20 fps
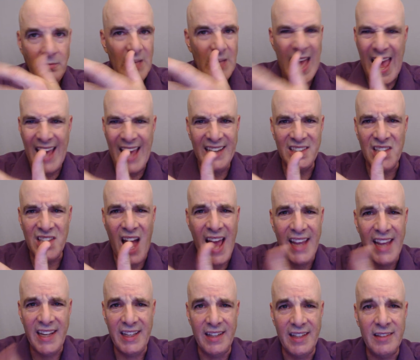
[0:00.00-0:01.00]

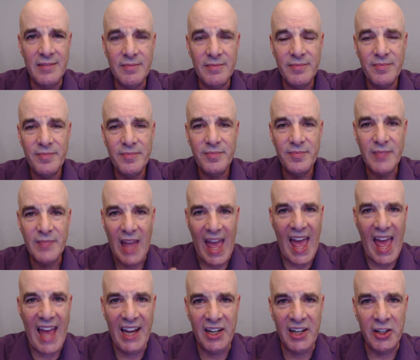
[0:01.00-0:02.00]
anxiety,
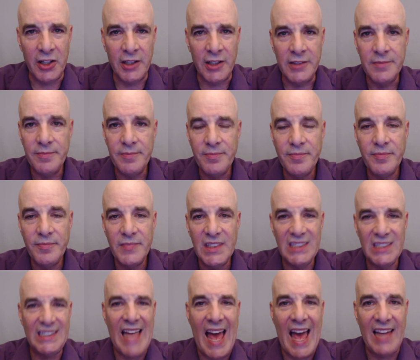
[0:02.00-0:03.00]
anger,
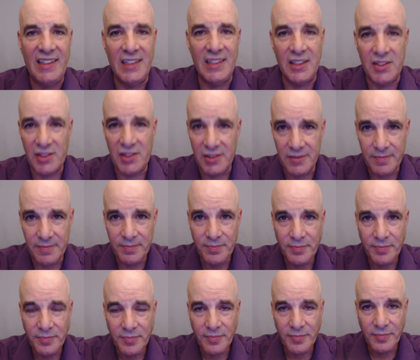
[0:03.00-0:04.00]
sadness.
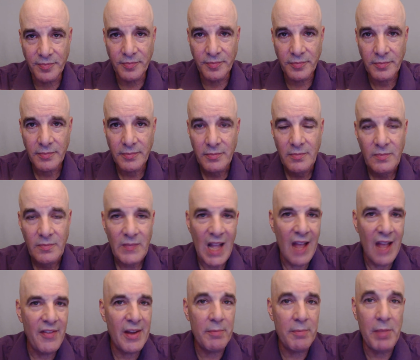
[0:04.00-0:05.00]
I've
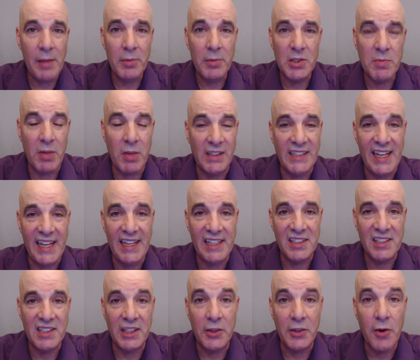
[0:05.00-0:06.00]
had people
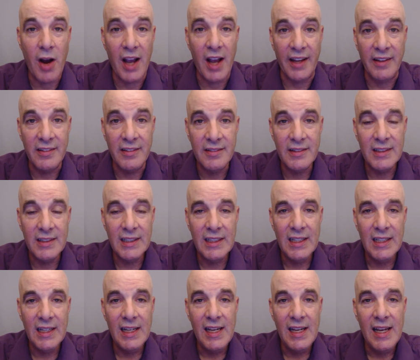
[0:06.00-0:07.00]
spontaneously cry,
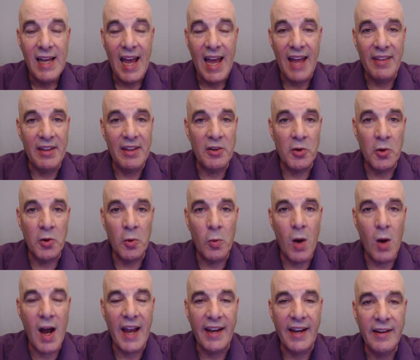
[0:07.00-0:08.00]
and they don't know
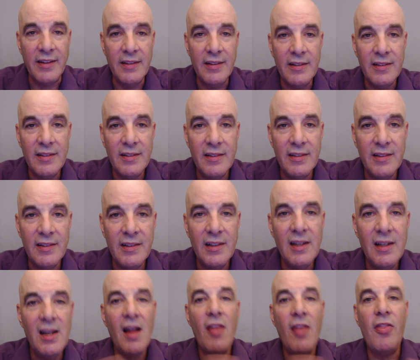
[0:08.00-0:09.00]
why.
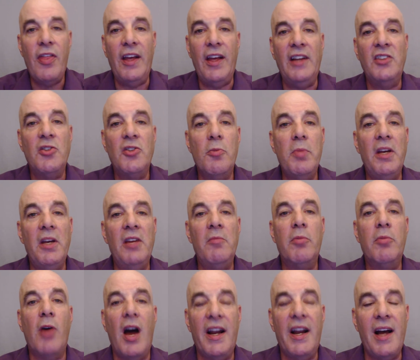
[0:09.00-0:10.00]
Things are being
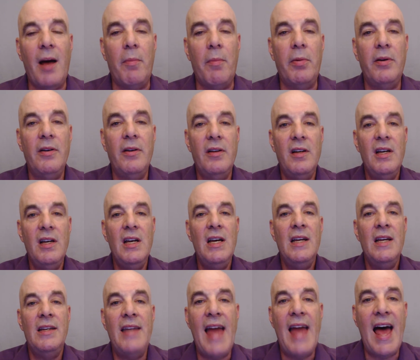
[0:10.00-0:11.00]
brought up.
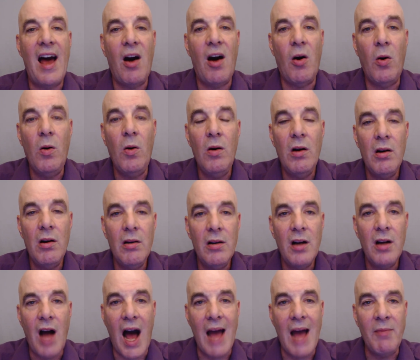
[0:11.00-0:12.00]
Now,
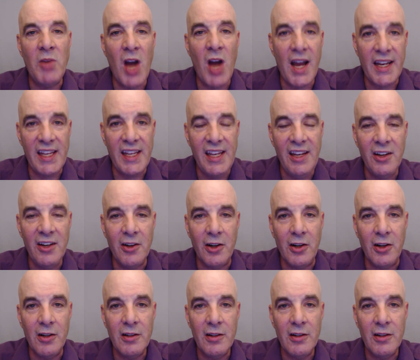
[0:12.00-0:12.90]
I'm not here